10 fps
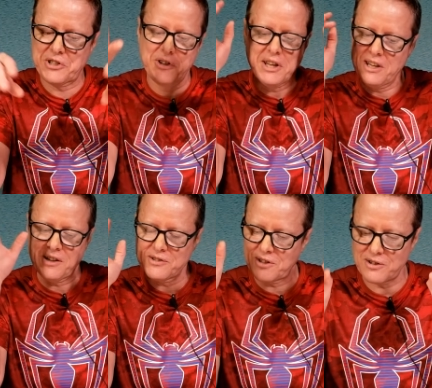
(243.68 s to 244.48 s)
stringing it and
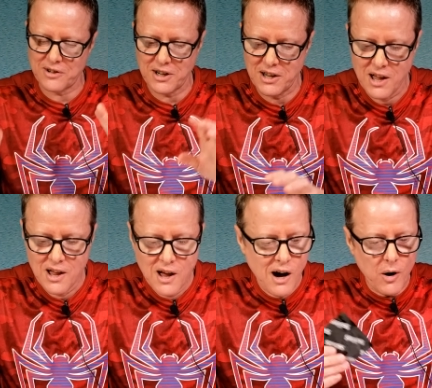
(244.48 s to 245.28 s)
goes all cray.
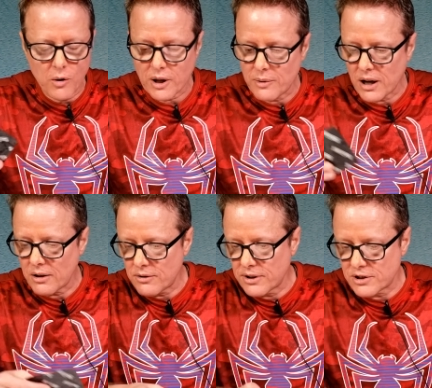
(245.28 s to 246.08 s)
Okay, we got
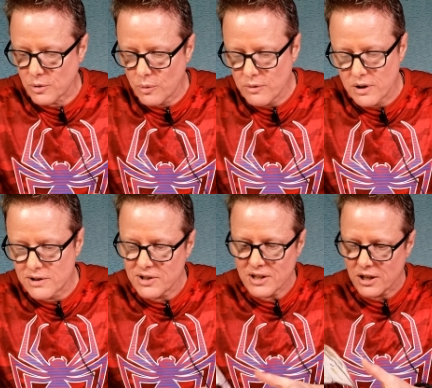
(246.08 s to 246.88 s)
other things. So what we,
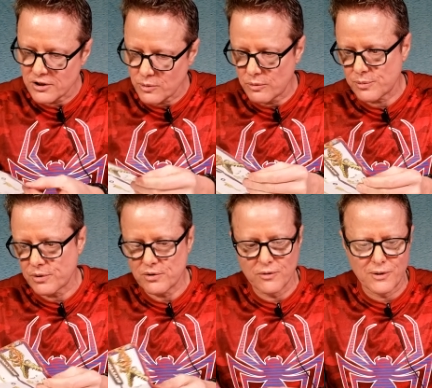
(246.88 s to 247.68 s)
does it tell us what we're
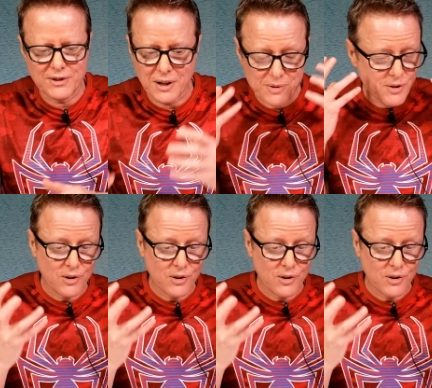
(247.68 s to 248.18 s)
supposed to do first? I'm so